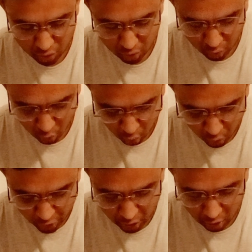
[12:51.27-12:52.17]
old
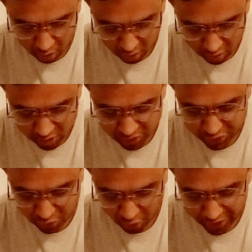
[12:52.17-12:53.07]
or
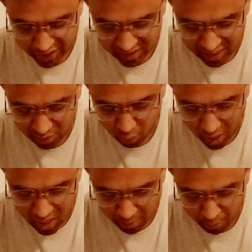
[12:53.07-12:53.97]
shorter than
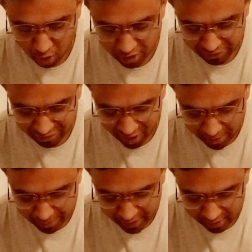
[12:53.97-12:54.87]
1.5
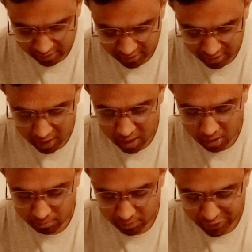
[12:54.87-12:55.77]
meters
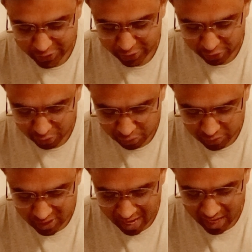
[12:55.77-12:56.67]
must use
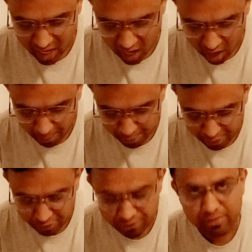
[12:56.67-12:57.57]
an
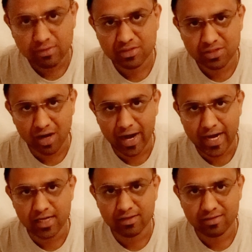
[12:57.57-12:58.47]
approved child
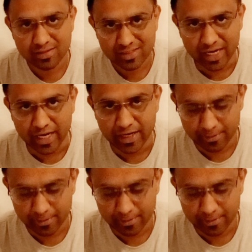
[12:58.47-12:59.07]
seat.